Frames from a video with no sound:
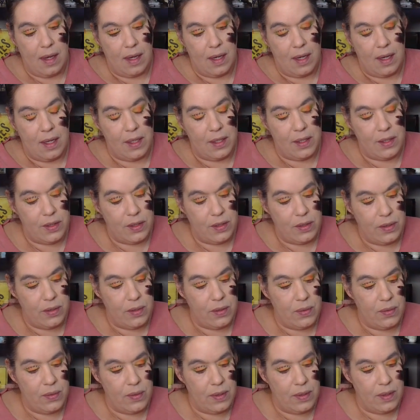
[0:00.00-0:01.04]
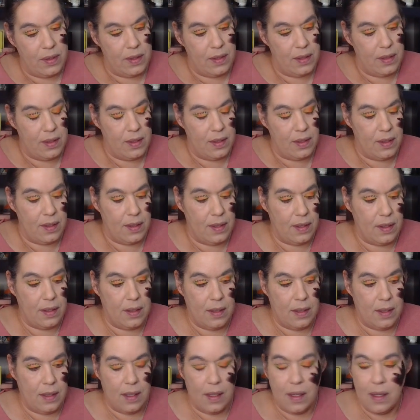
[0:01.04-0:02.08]
I do
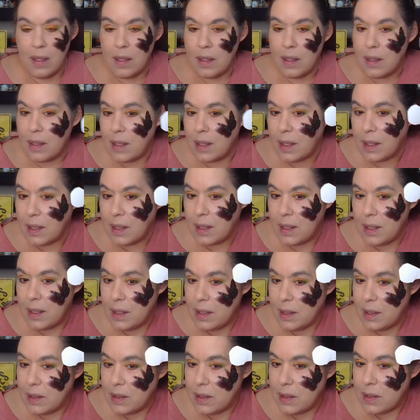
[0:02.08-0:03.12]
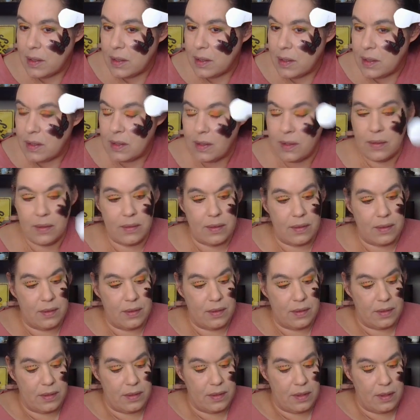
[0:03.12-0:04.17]
like these too.
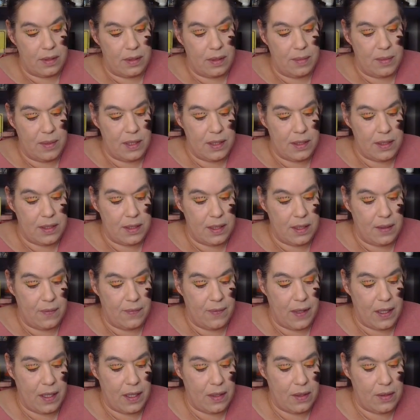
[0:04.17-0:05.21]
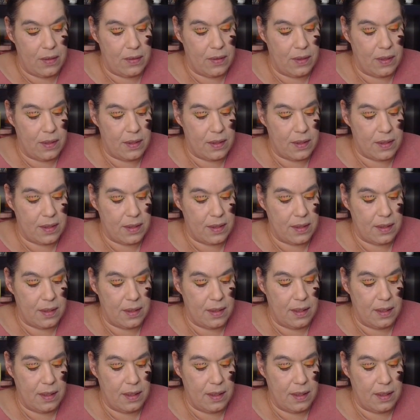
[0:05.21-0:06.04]
So let me see if I can do this.